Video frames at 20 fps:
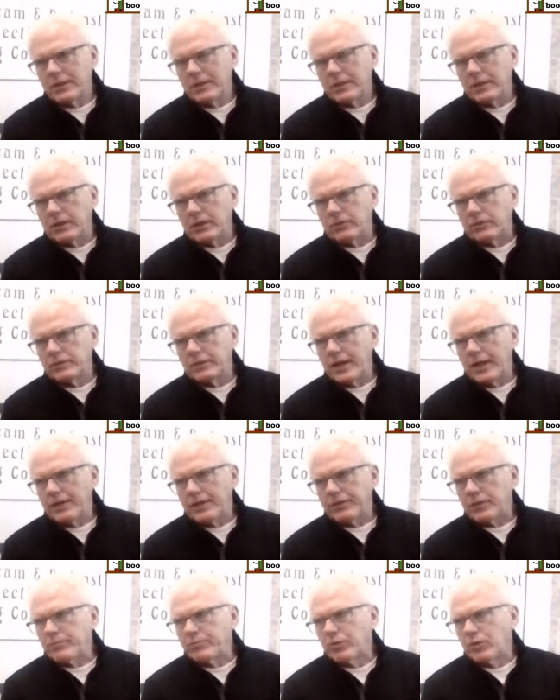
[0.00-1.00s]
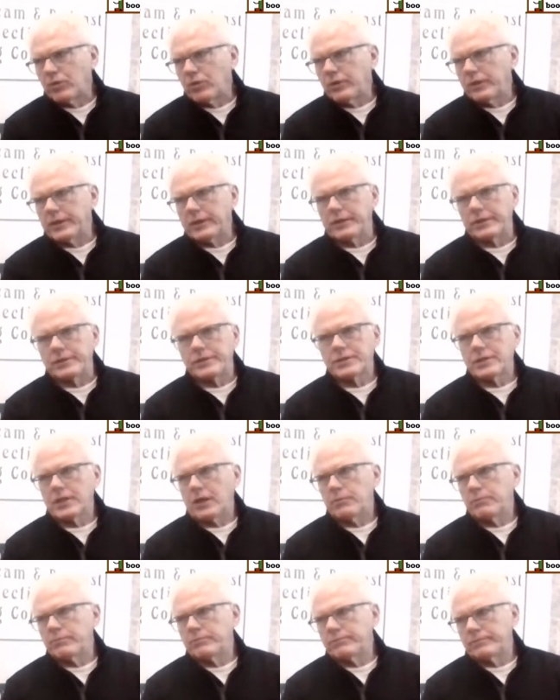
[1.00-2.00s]
an athlete pulling a
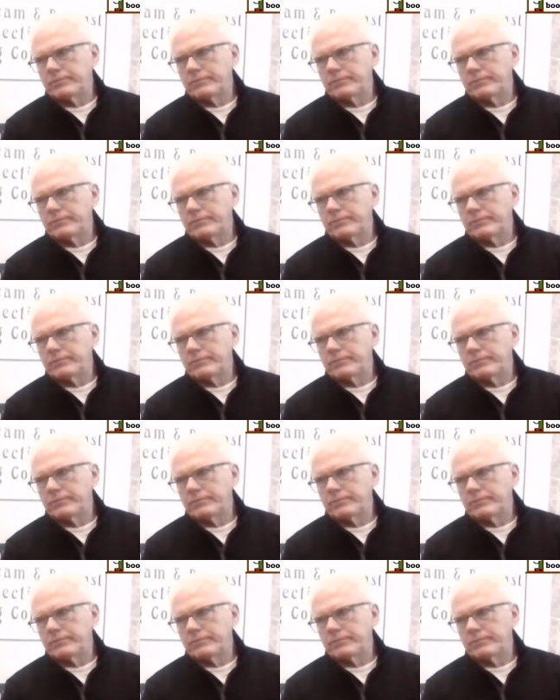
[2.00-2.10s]
sub